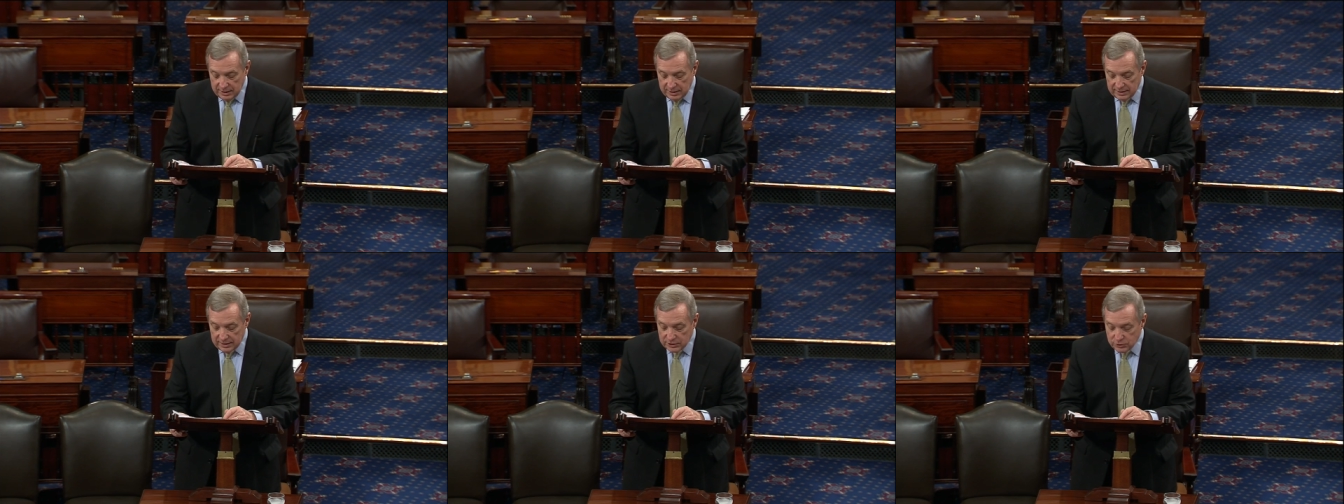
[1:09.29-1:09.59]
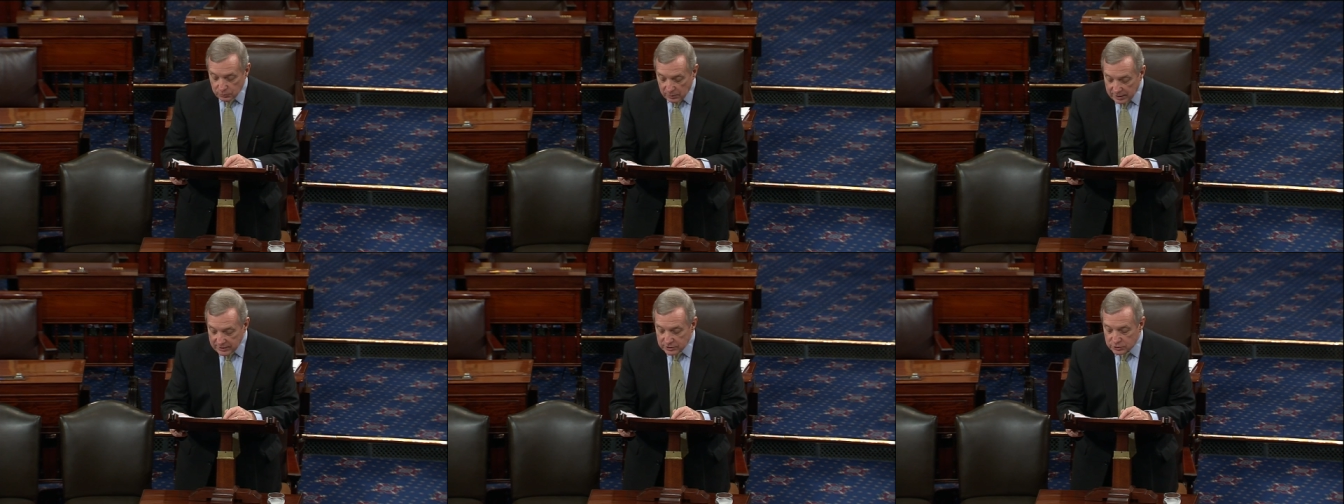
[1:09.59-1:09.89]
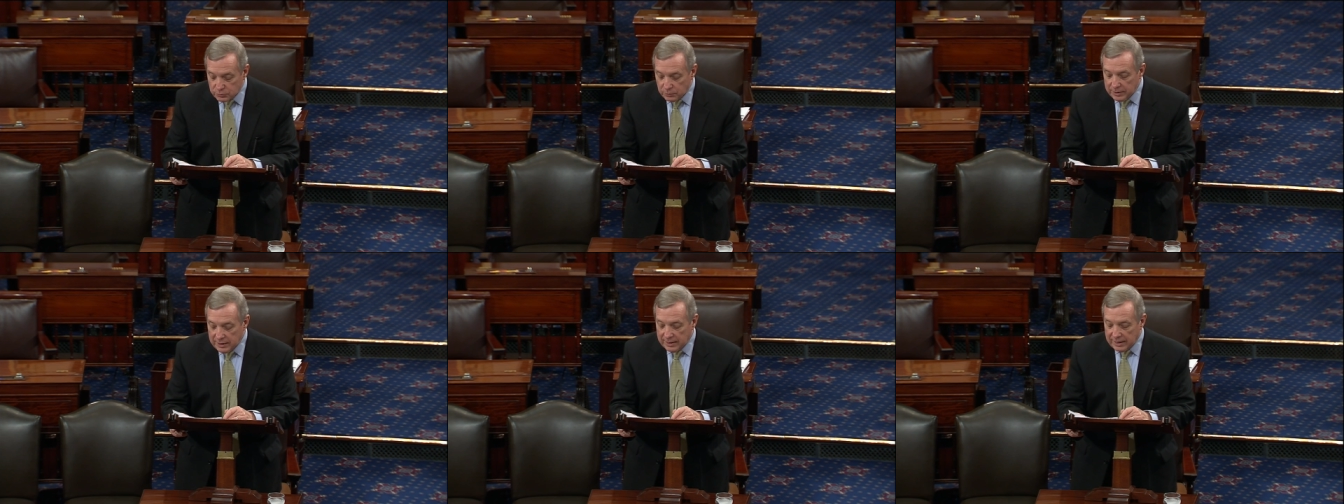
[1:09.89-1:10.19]
That's why
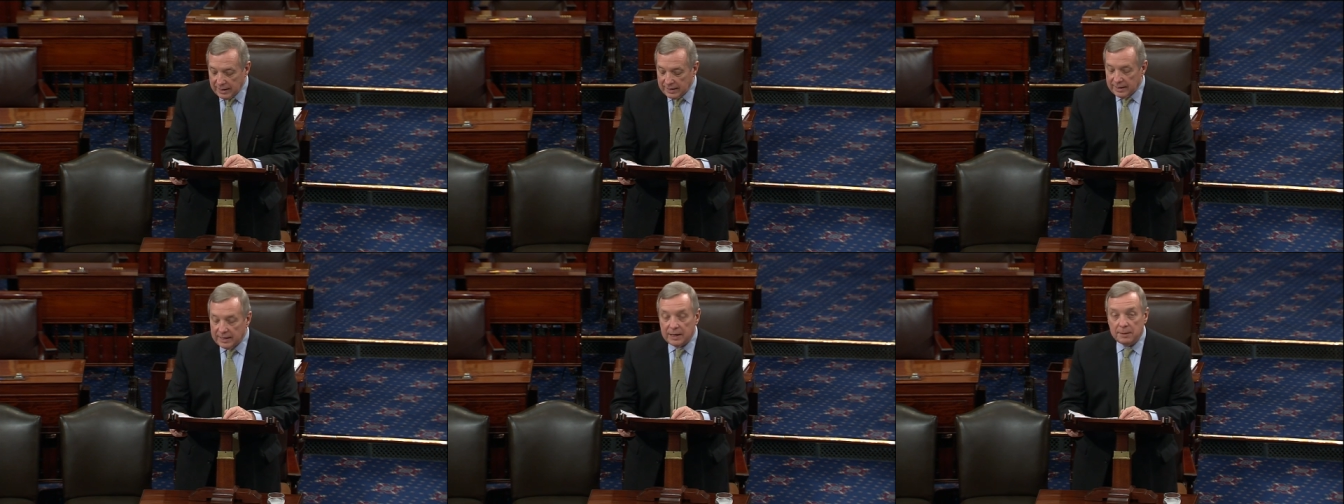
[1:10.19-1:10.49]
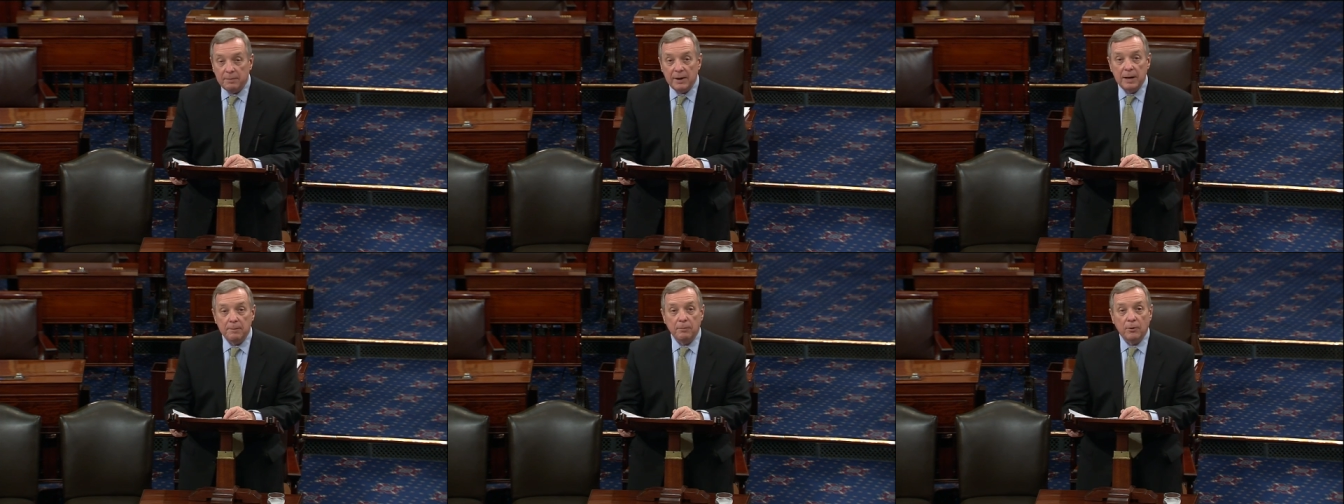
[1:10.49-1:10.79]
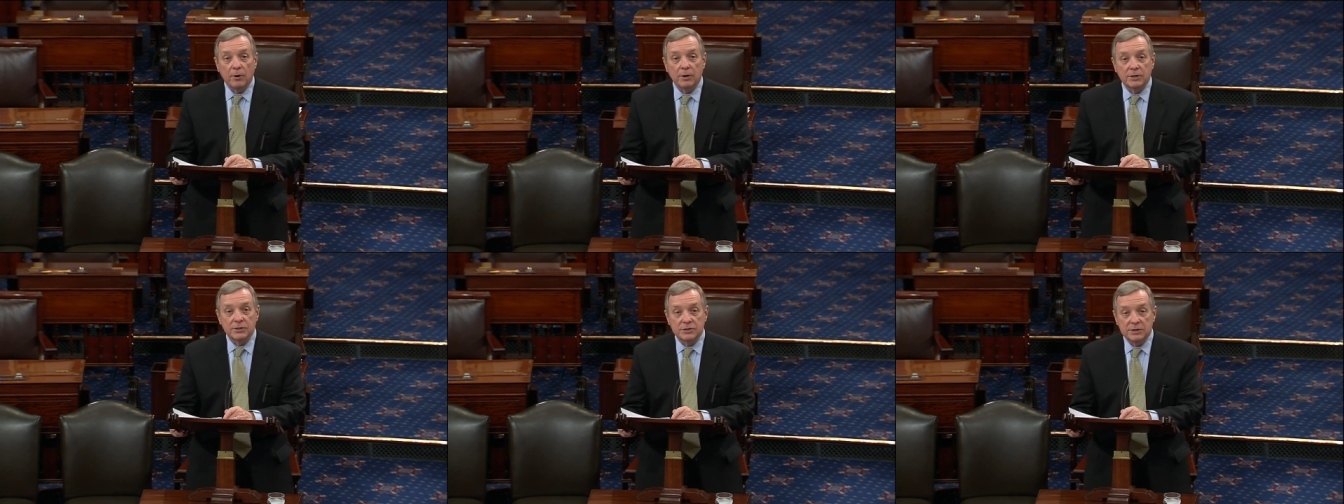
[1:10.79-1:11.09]
this week I led a
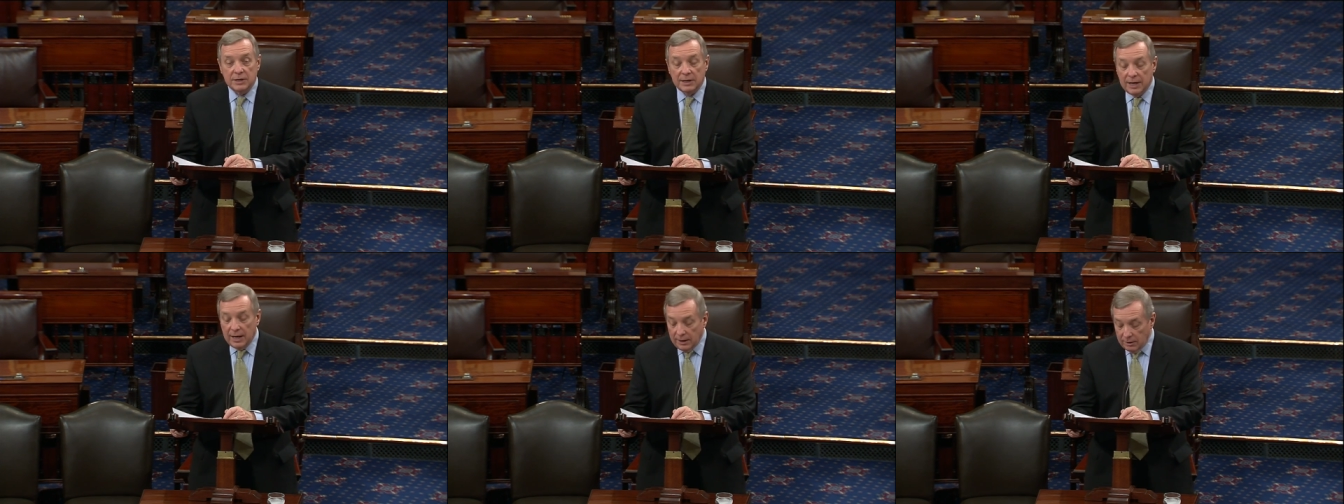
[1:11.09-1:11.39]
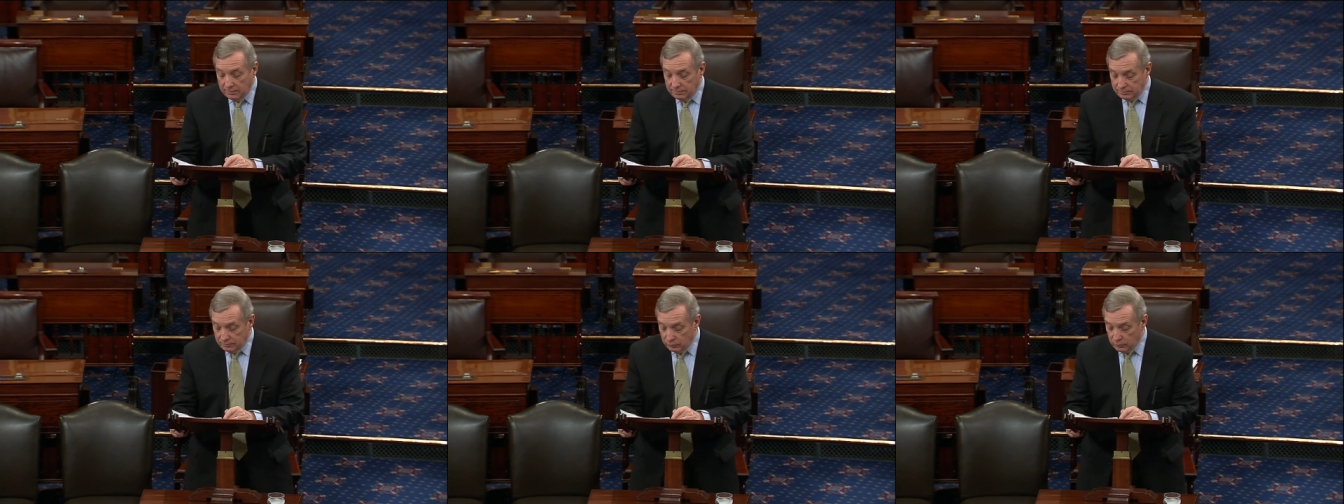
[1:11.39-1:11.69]
bipartisan letter